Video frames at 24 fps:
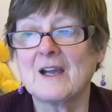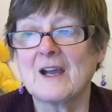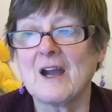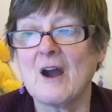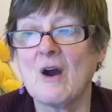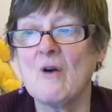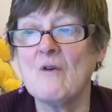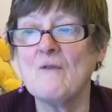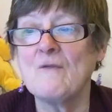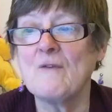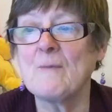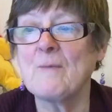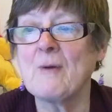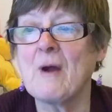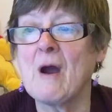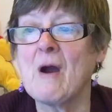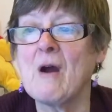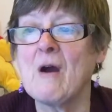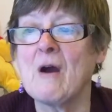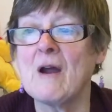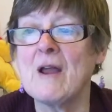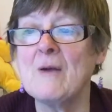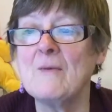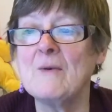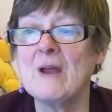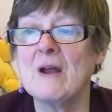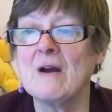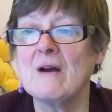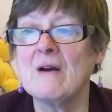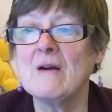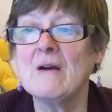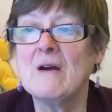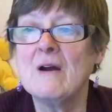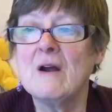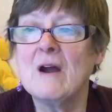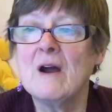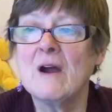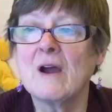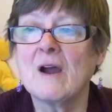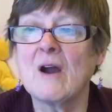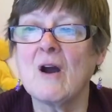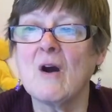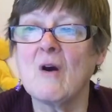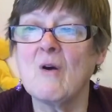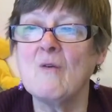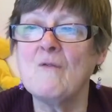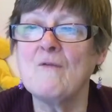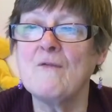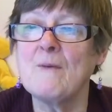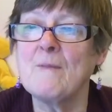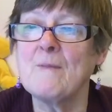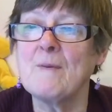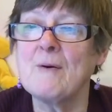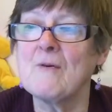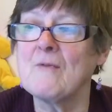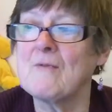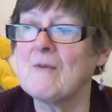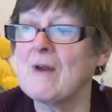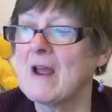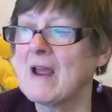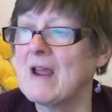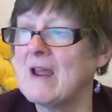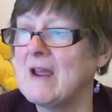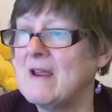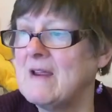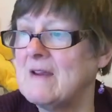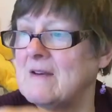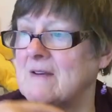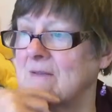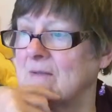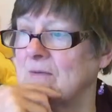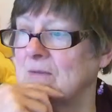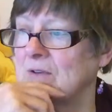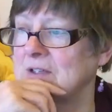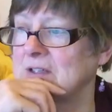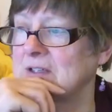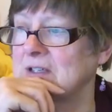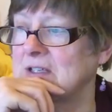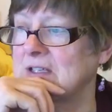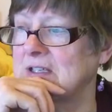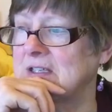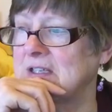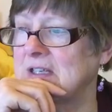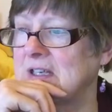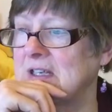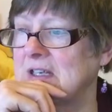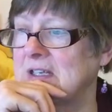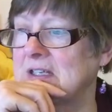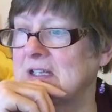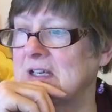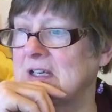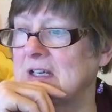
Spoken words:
Here we are. Culver Parade. Was this it?